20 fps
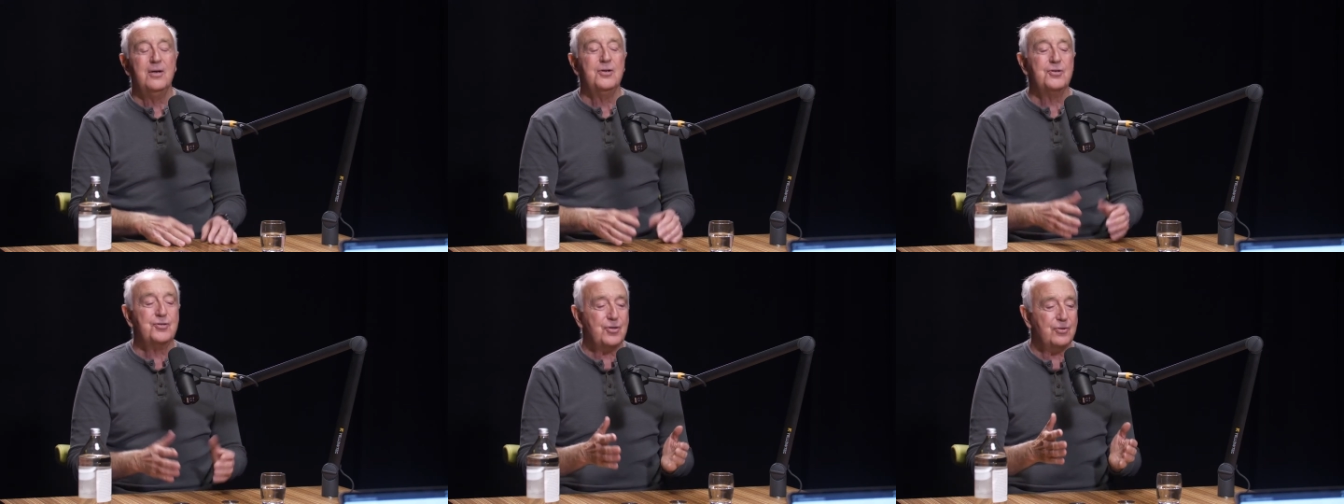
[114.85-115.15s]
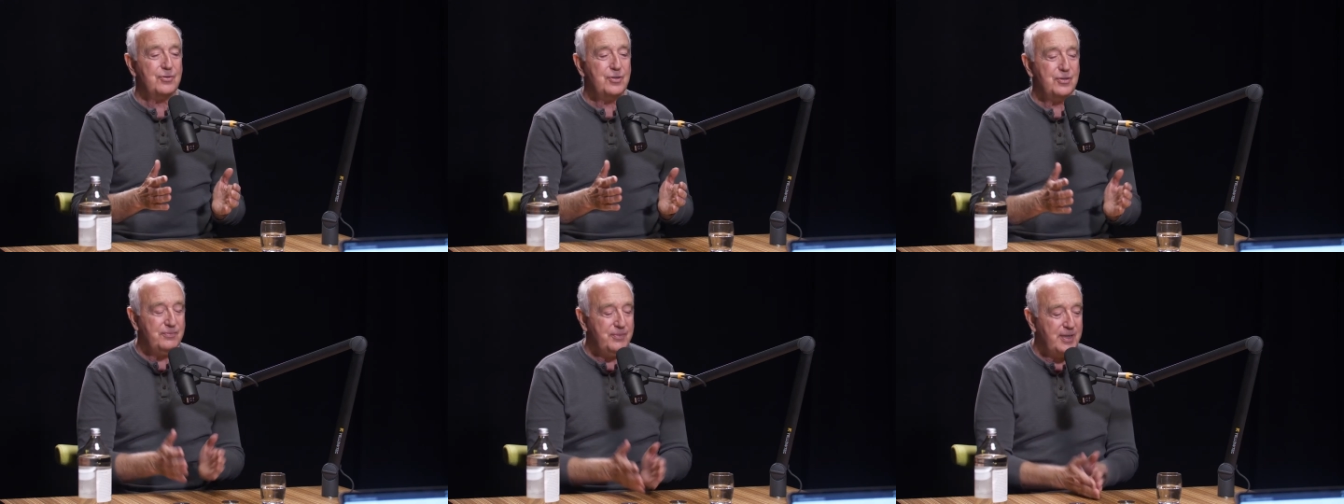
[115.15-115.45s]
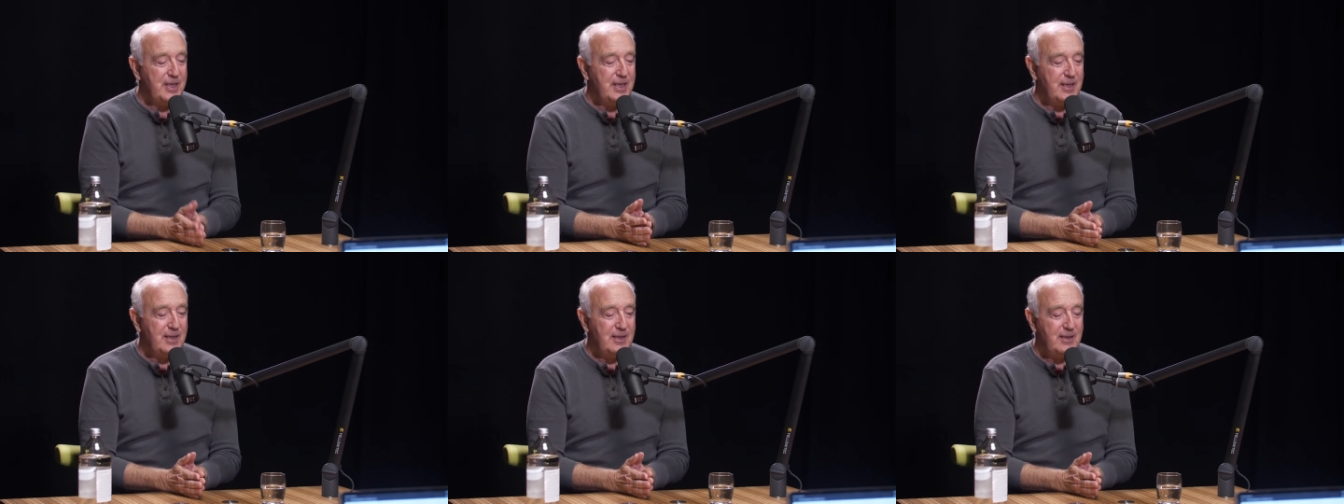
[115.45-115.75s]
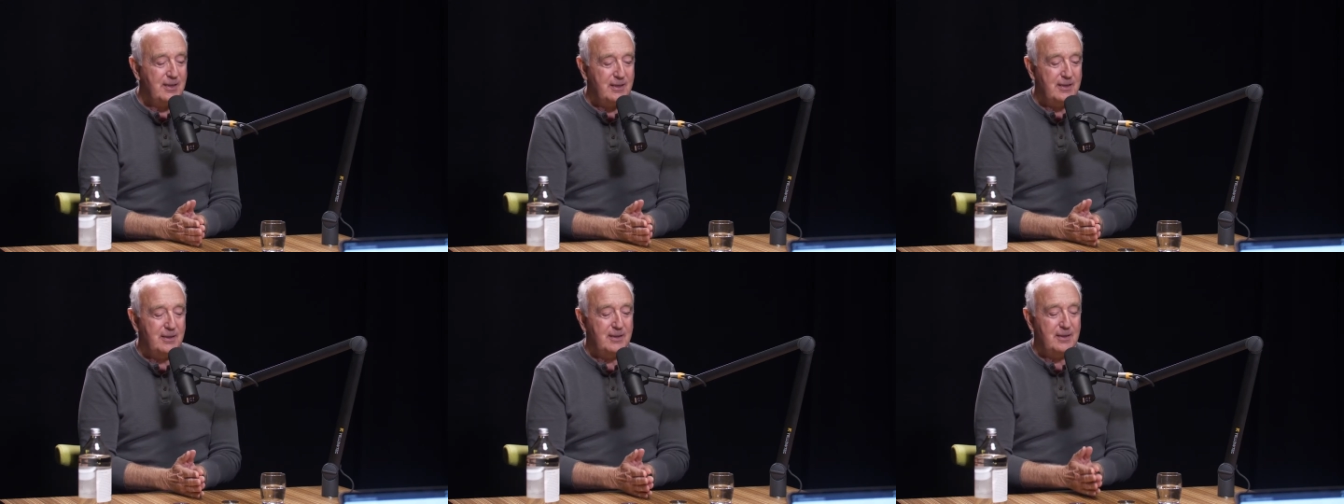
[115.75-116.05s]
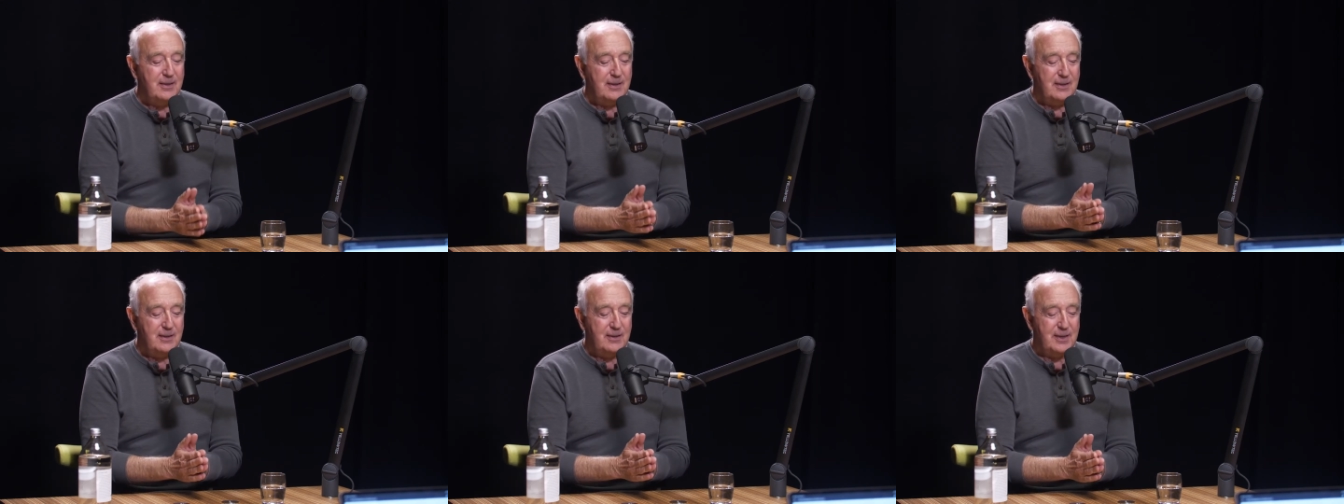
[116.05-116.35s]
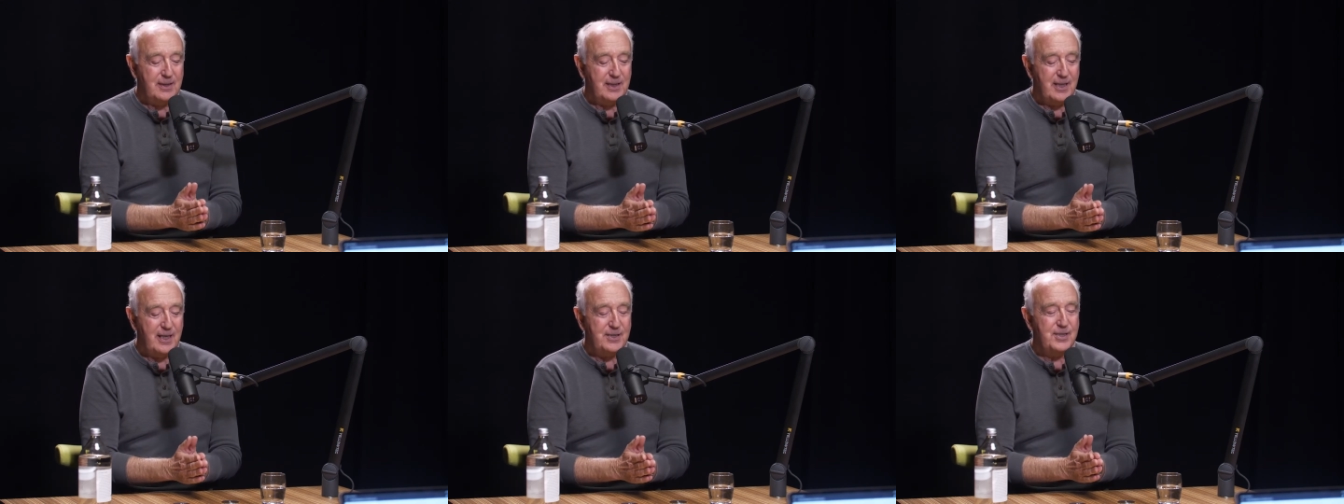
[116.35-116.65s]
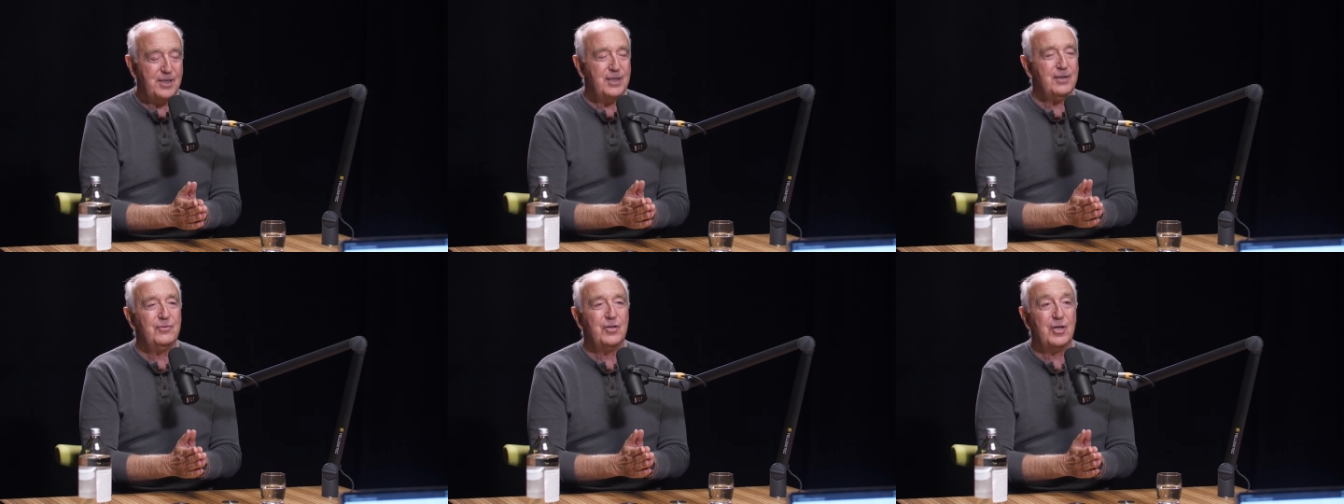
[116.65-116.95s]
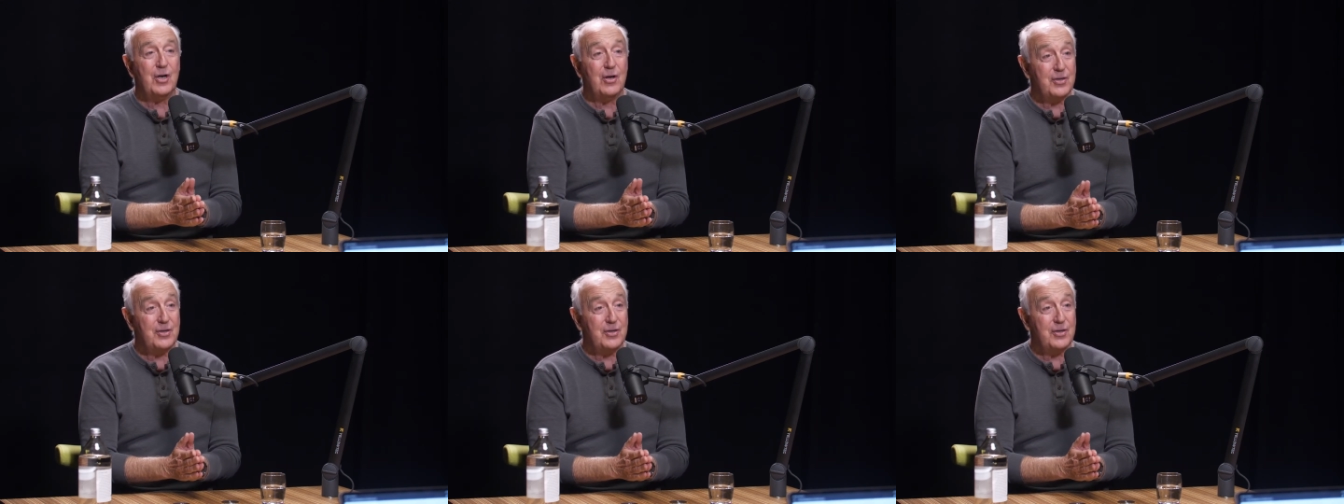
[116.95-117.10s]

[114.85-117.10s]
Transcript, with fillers: So to me, the idea of the